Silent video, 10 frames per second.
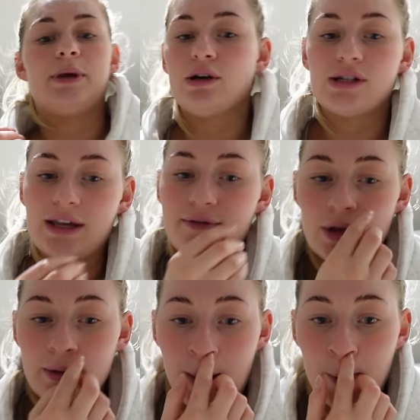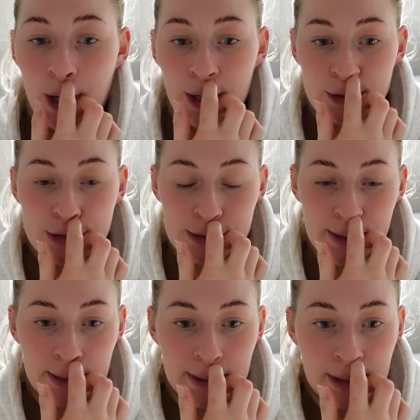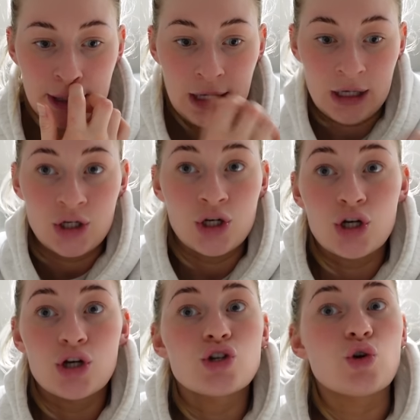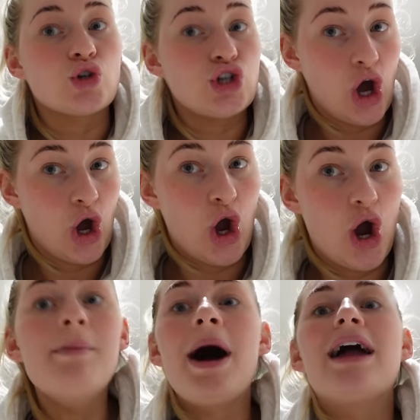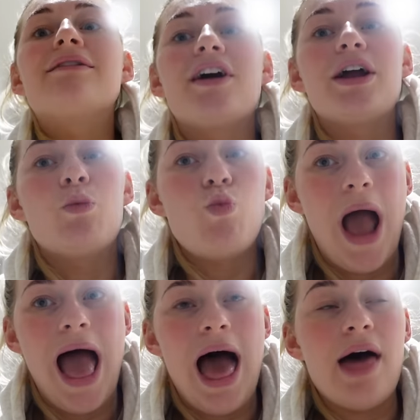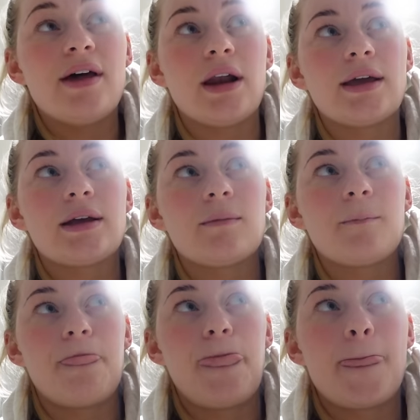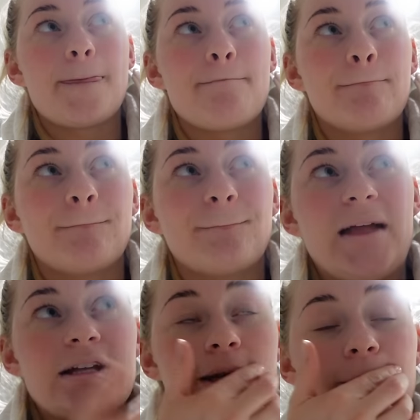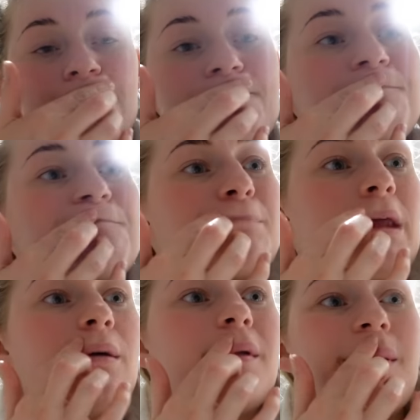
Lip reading: because even though that works short term, I am very aware that, like, I don't know,